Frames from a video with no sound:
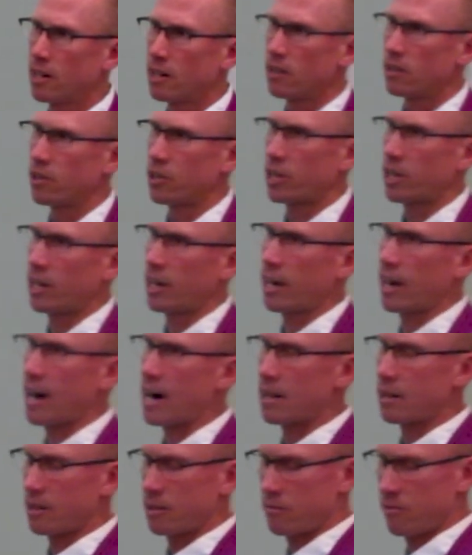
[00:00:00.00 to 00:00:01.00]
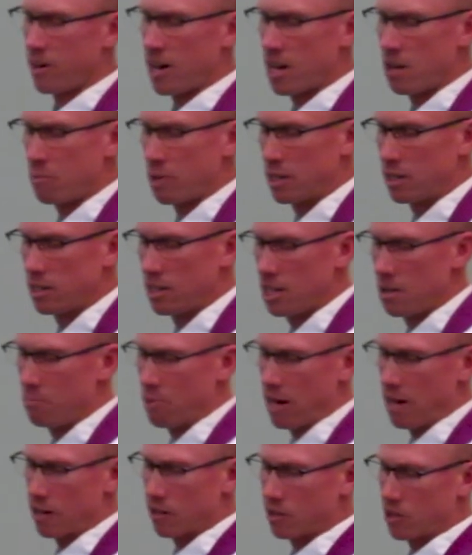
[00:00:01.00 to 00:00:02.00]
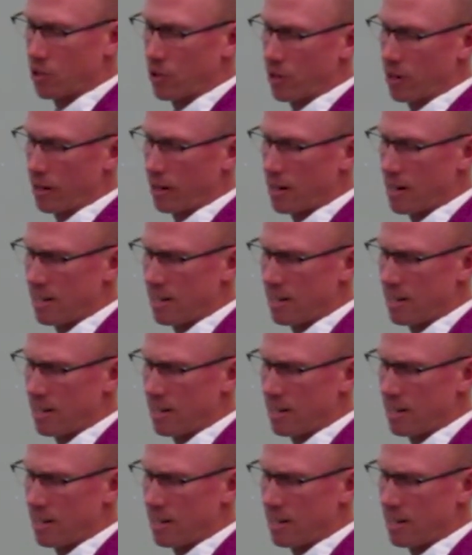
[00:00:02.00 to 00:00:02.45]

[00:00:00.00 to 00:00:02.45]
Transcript: looking at the vitamin D bottle going,